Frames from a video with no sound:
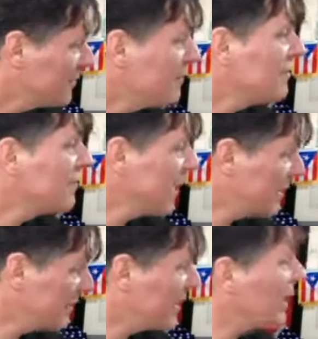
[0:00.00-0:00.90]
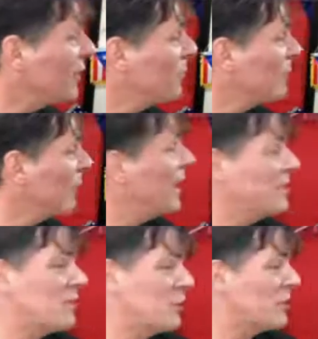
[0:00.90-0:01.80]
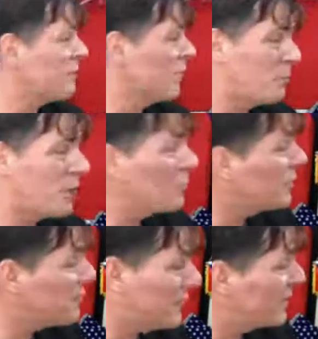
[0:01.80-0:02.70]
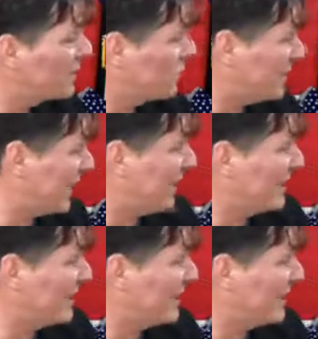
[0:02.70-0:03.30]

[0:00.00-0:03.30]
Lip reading: Right. Together we rise, or apart we fail and we die.